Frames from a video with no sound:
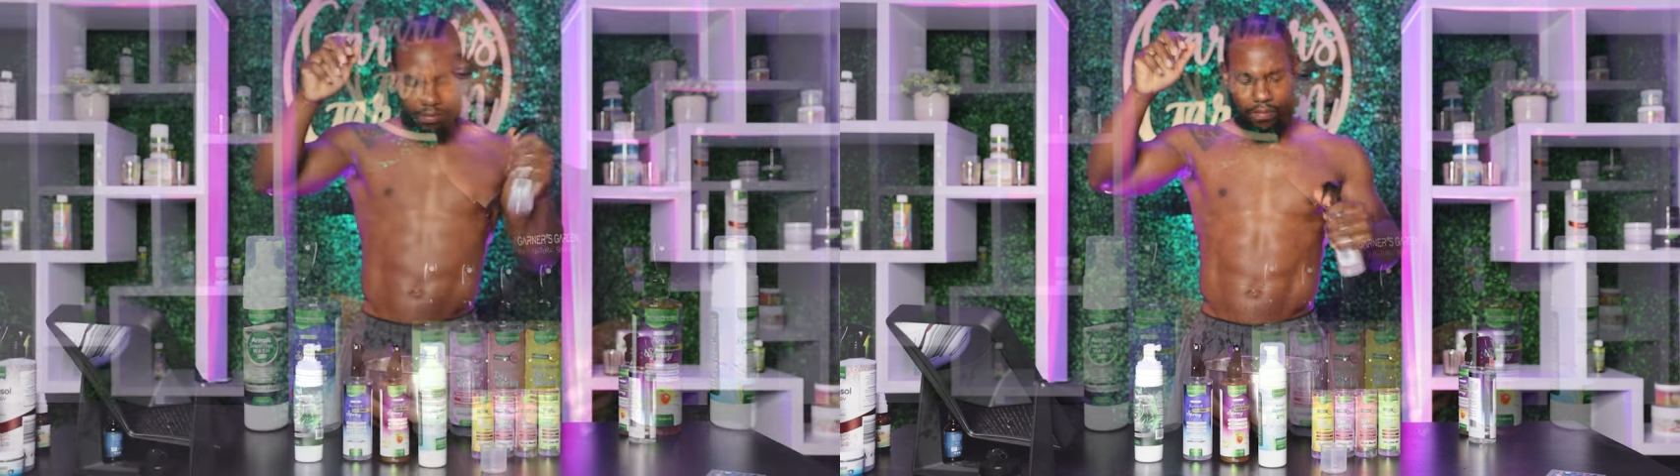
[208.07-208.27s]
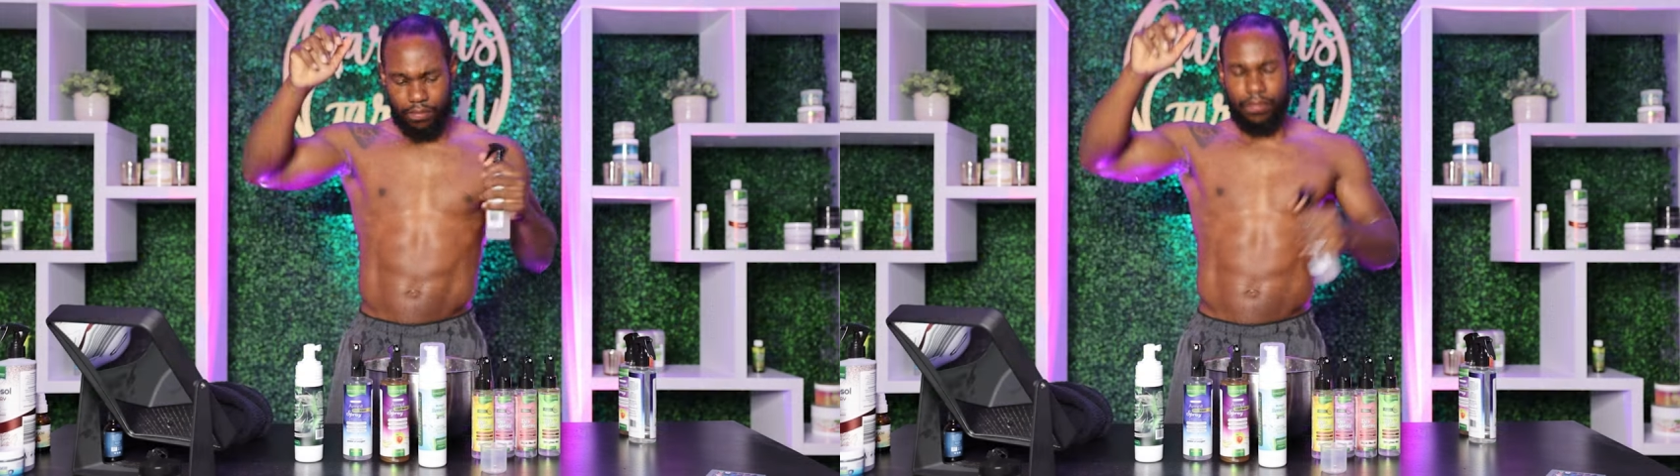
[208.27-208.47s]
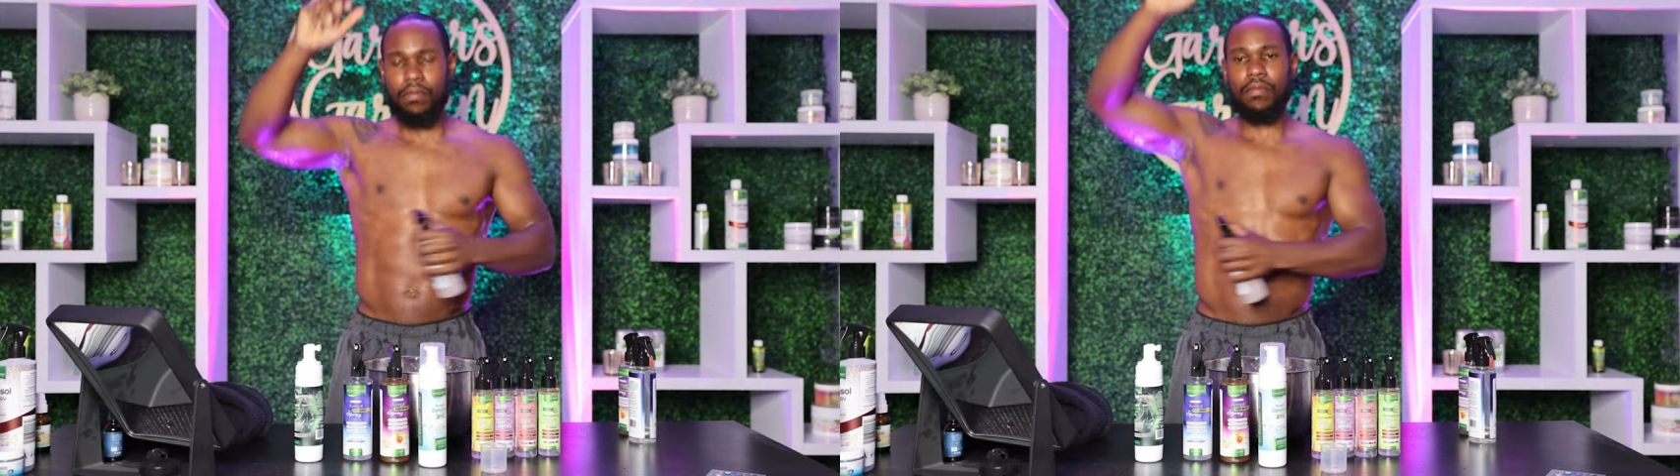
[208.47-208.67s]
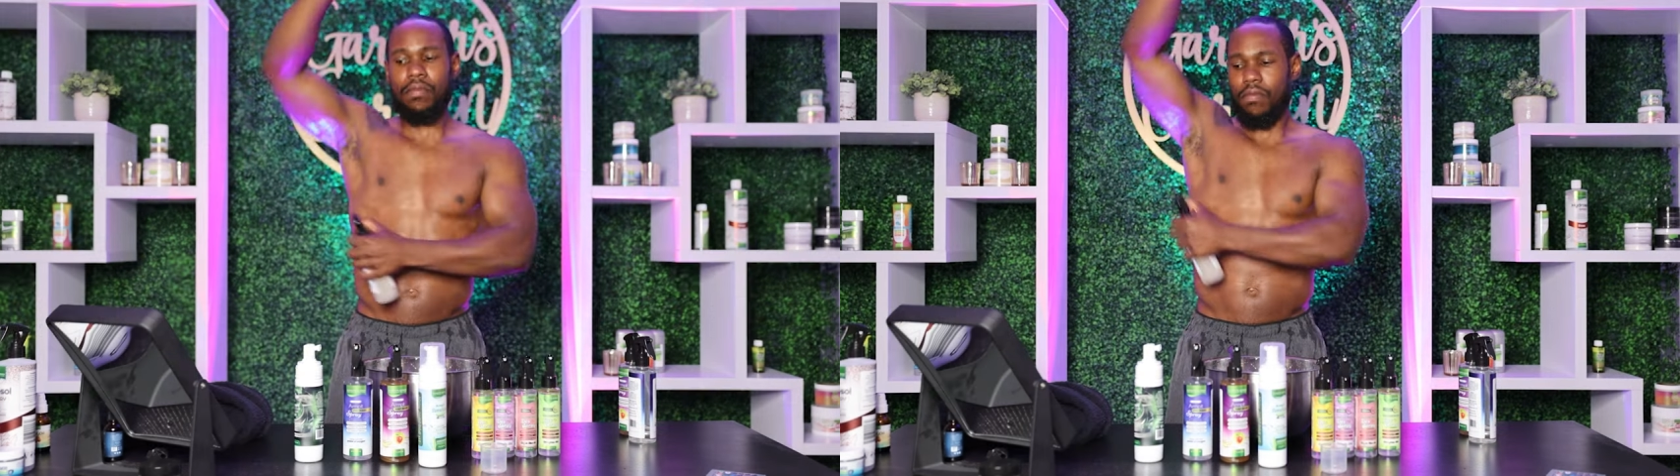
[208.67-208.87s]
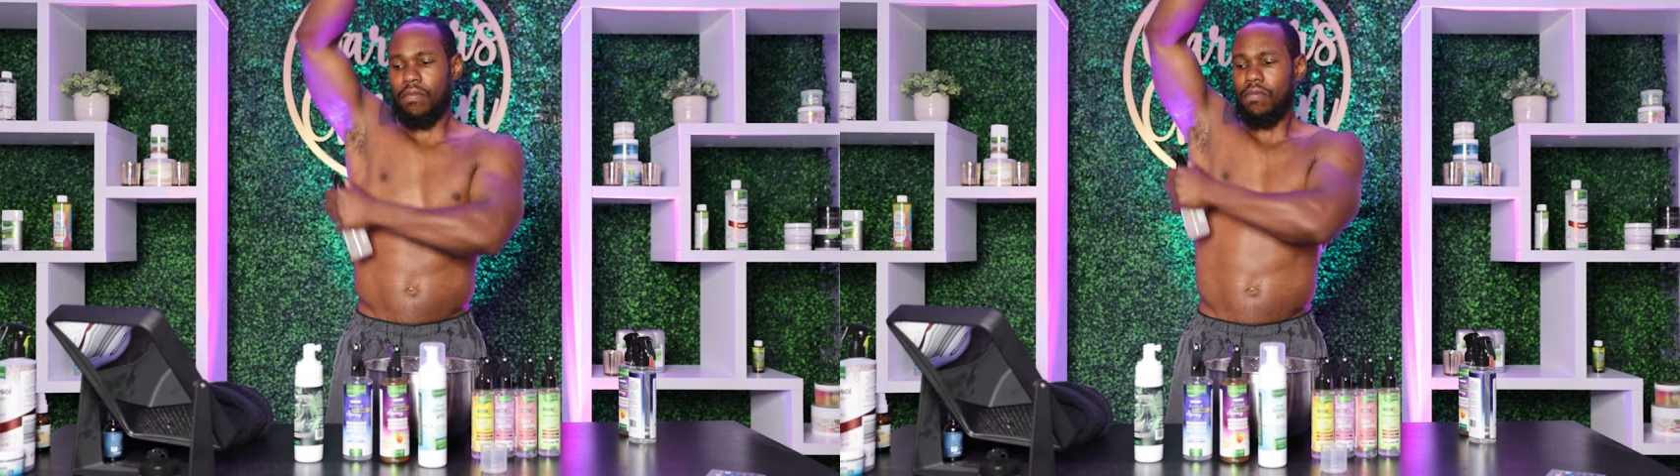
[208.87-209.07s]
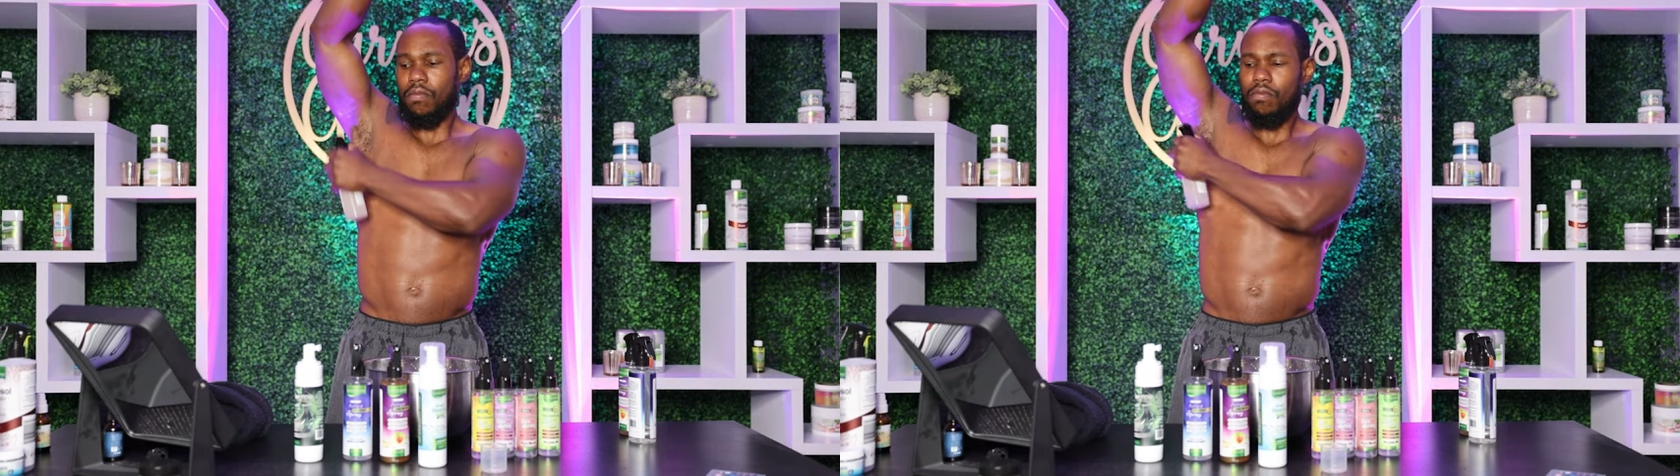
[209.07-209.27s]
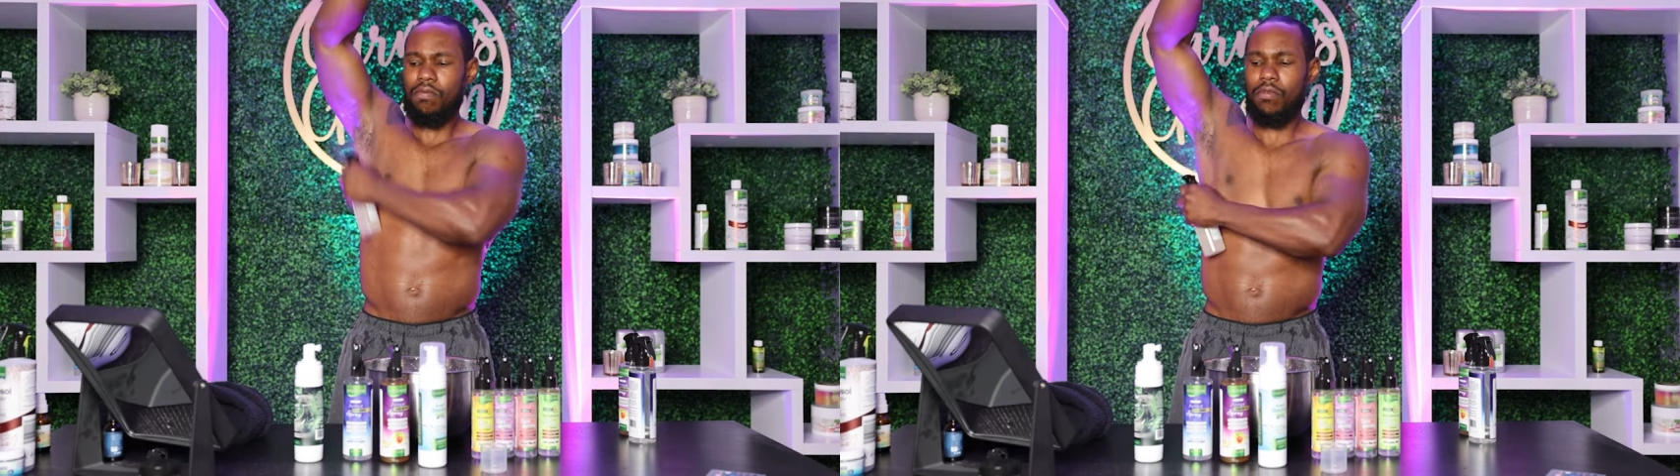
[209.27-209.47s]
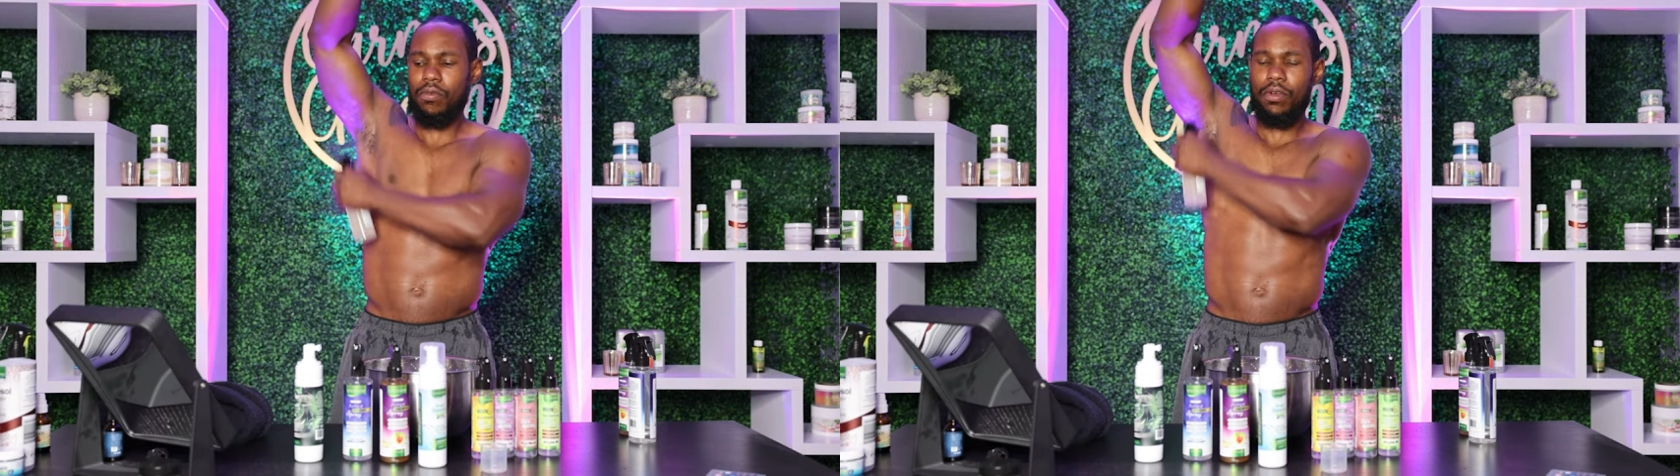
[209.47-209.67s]
All right, so you're gonna
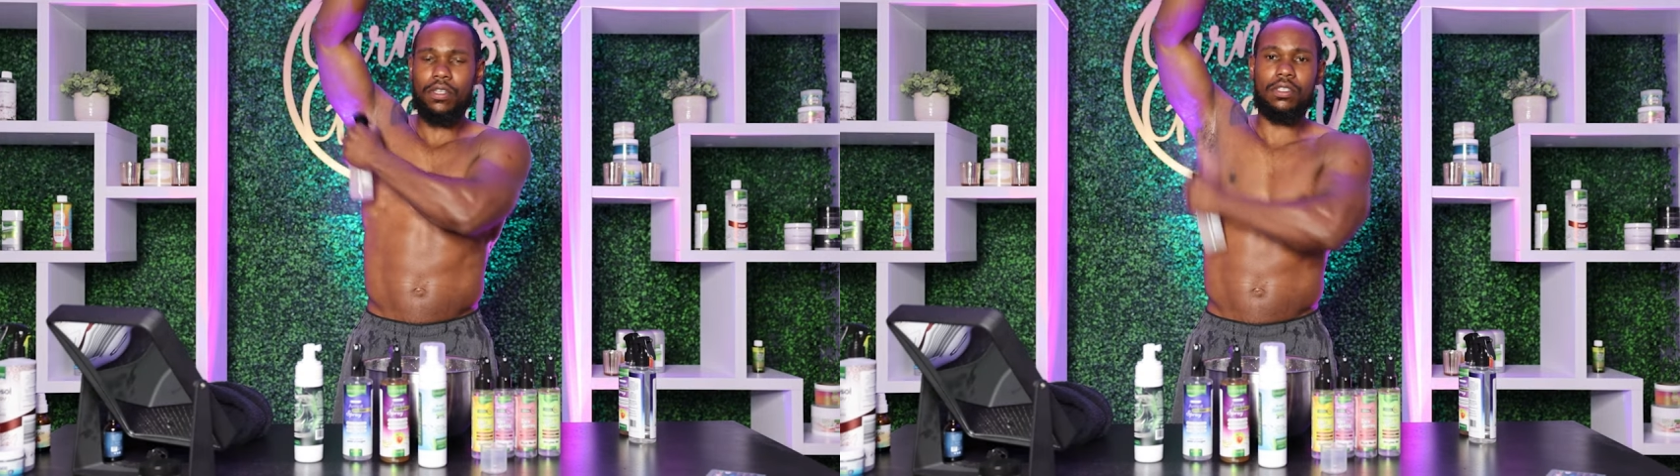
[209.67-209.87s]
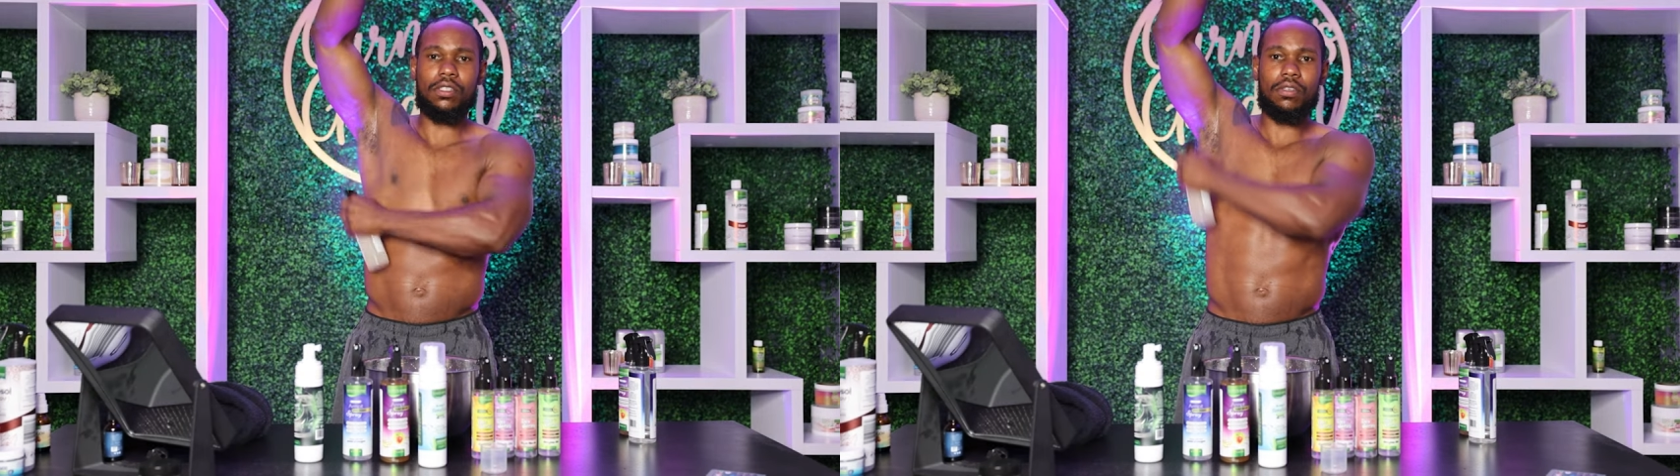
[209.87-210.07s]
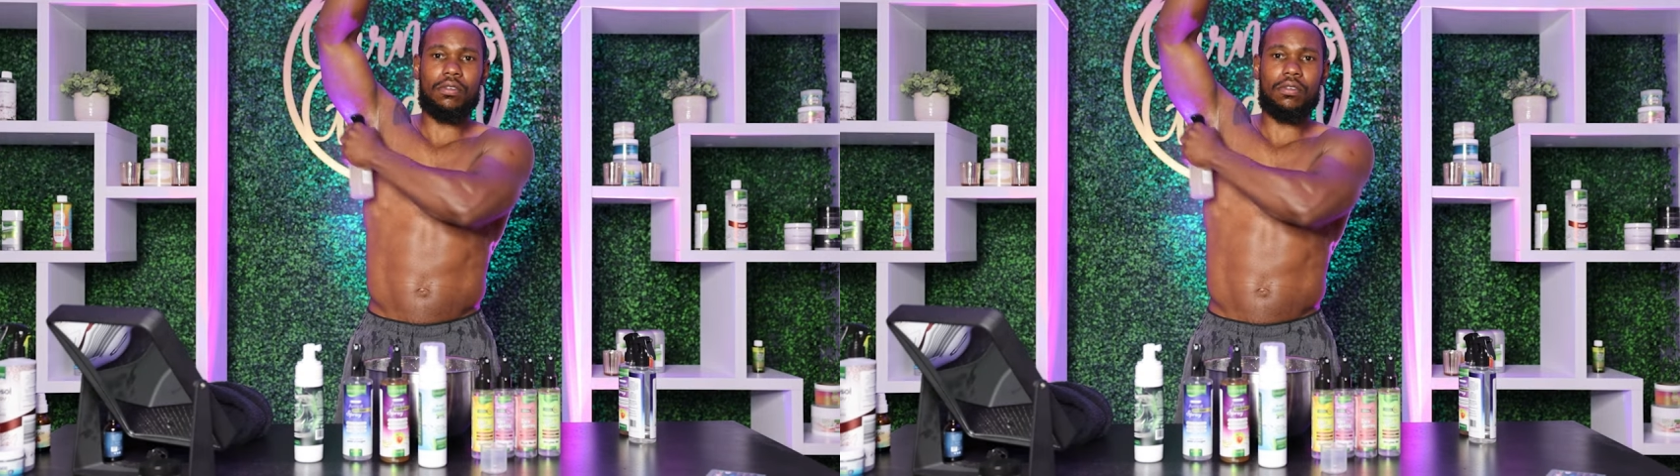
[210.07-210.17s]
shake these,